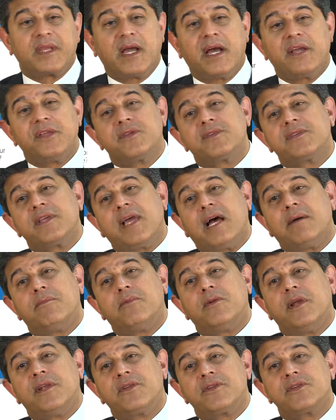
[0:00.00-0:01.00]
I use the
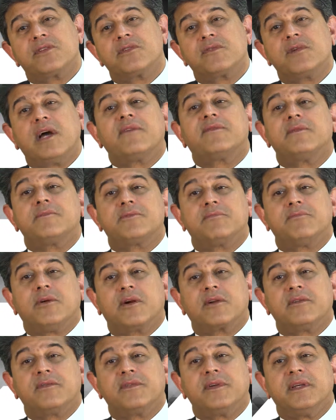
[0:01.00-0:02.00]
aberrations derived from
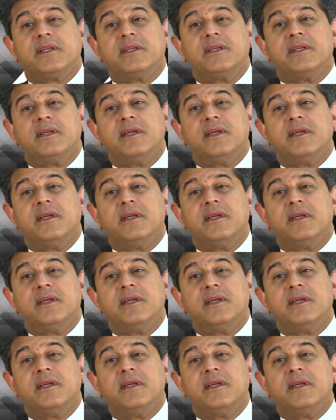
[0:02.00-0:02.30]
topography.